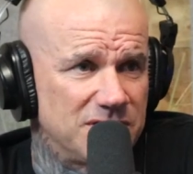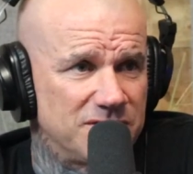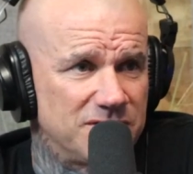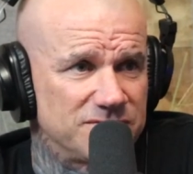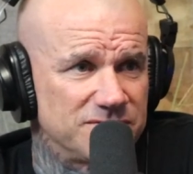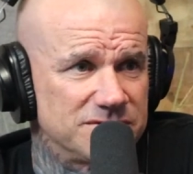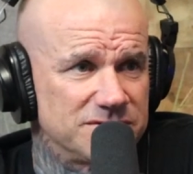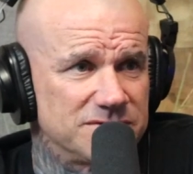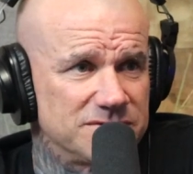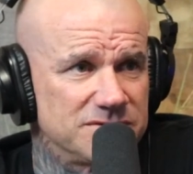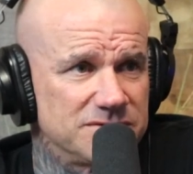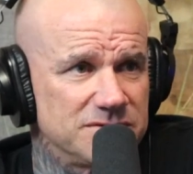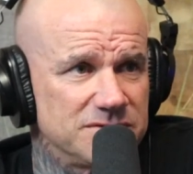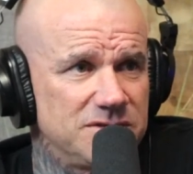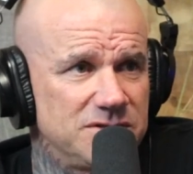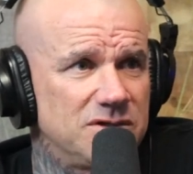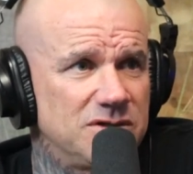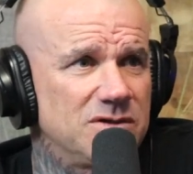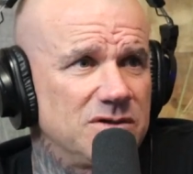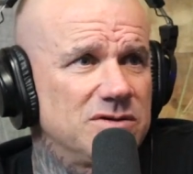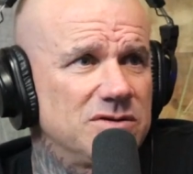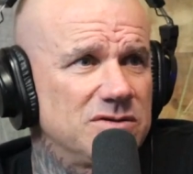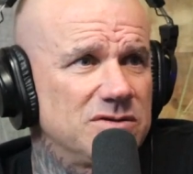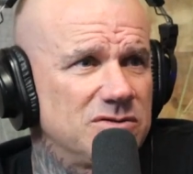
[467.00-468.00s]
That's right. You
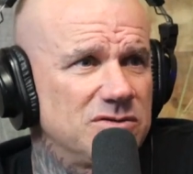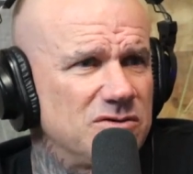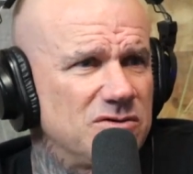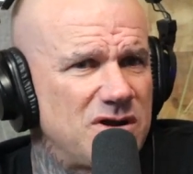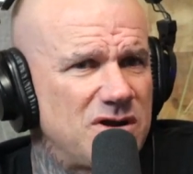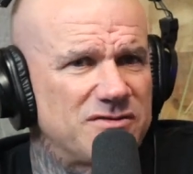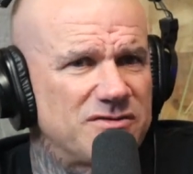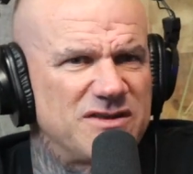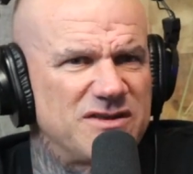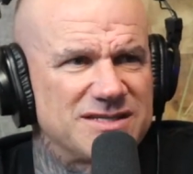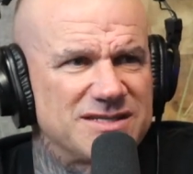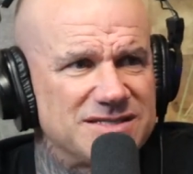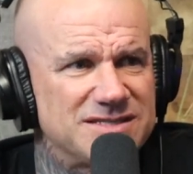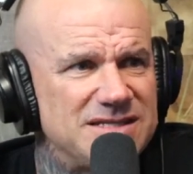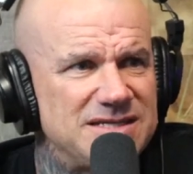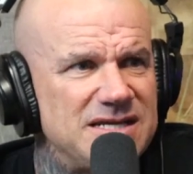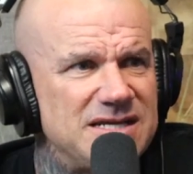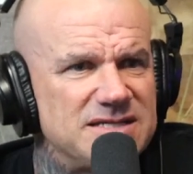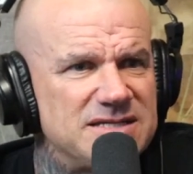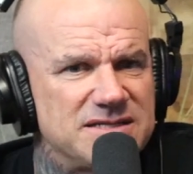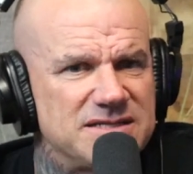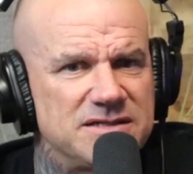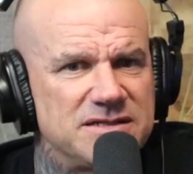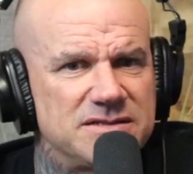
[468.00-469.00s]
know, right. They're not the
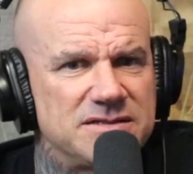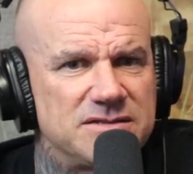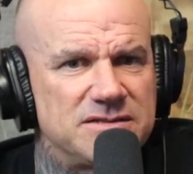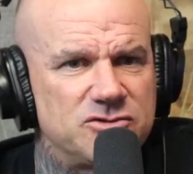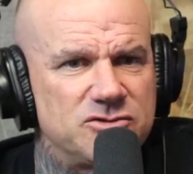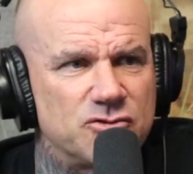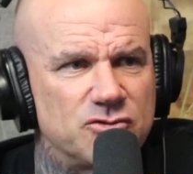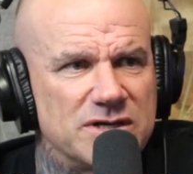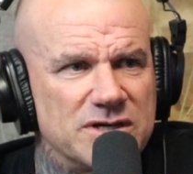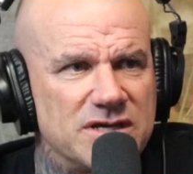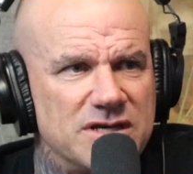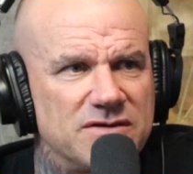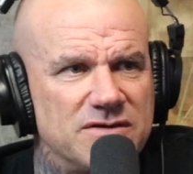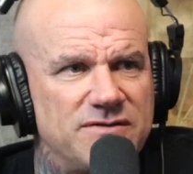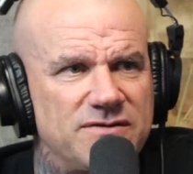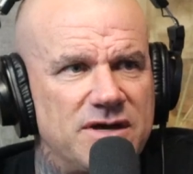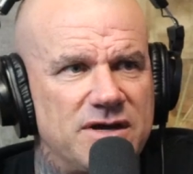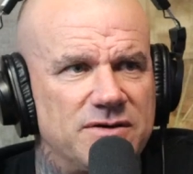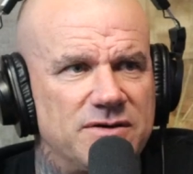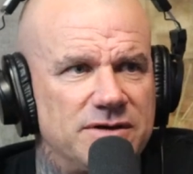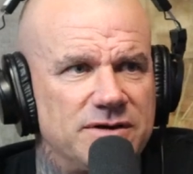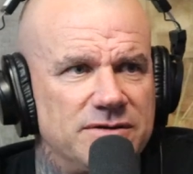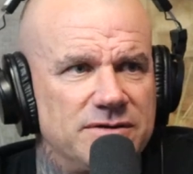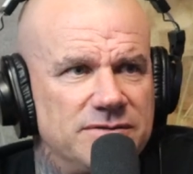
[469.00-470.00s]
seasoned drinking
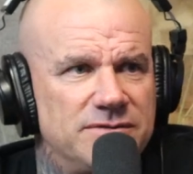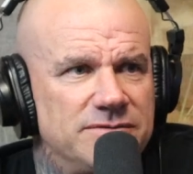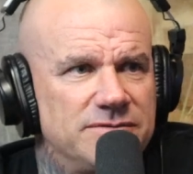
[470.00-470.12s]
veteran.